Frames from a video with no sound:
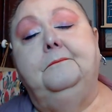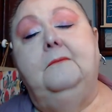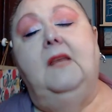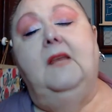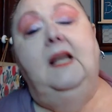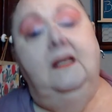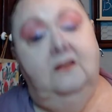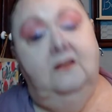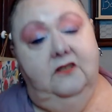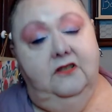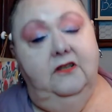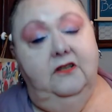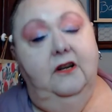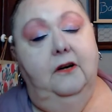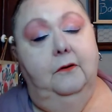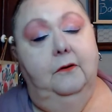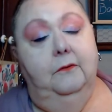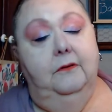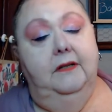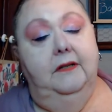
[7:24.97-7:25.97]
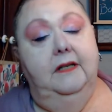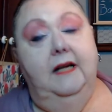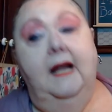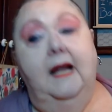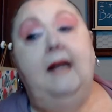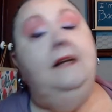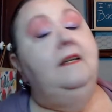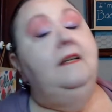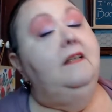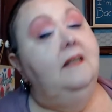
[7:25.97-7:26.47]
It snowed.
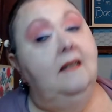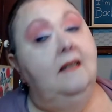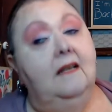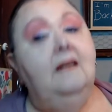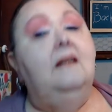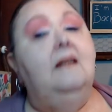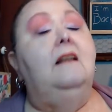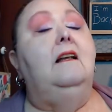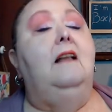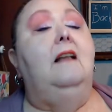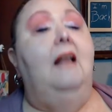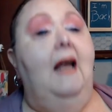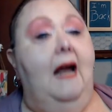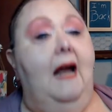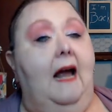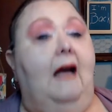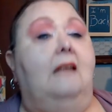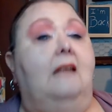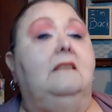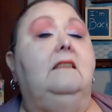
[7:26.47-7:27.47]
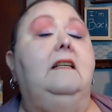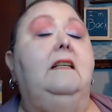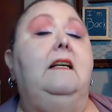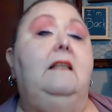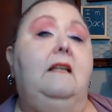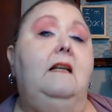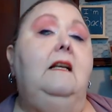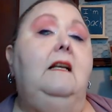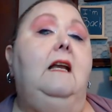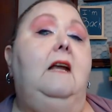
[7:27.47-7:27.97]
It didn't last. It
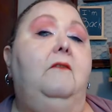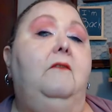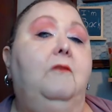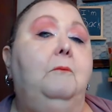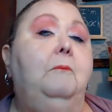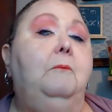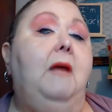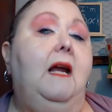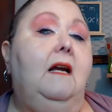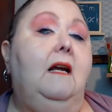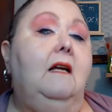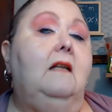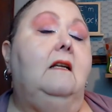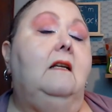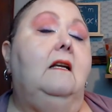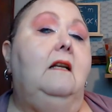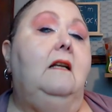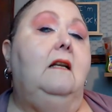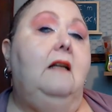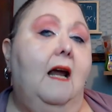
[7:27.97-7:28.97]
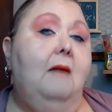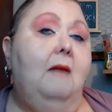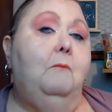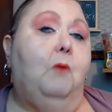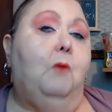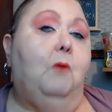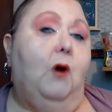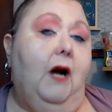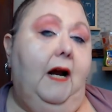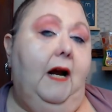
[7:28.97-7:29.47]
didn't even make it to
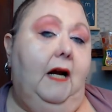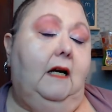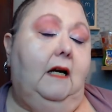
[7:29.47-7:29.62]
daybreak.